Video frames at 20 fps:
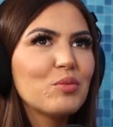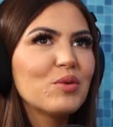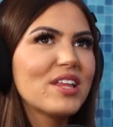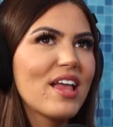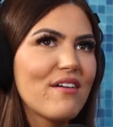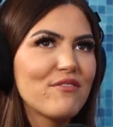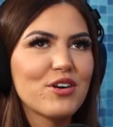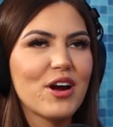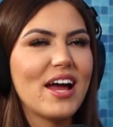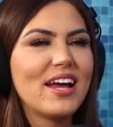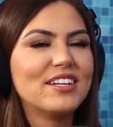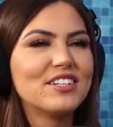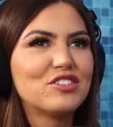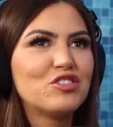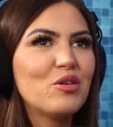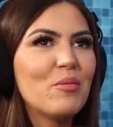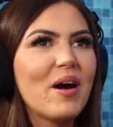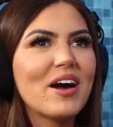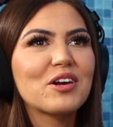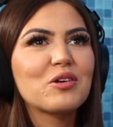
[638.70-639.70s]
will never end.
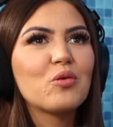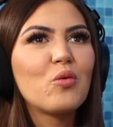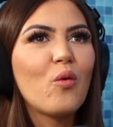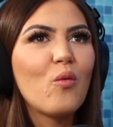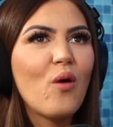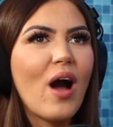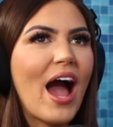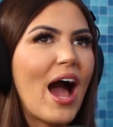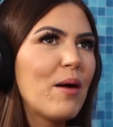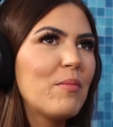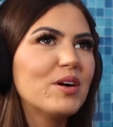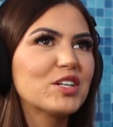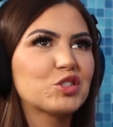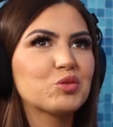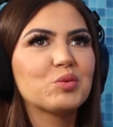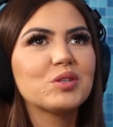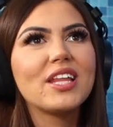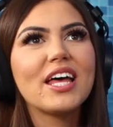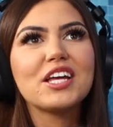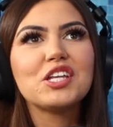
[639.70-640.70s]
No matter how
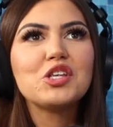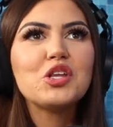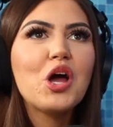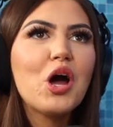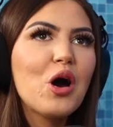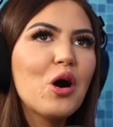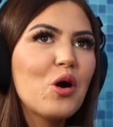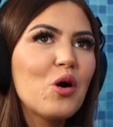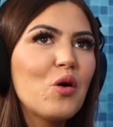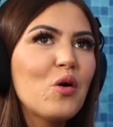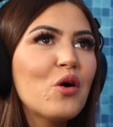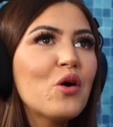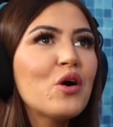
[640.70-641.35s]
much we're like, no,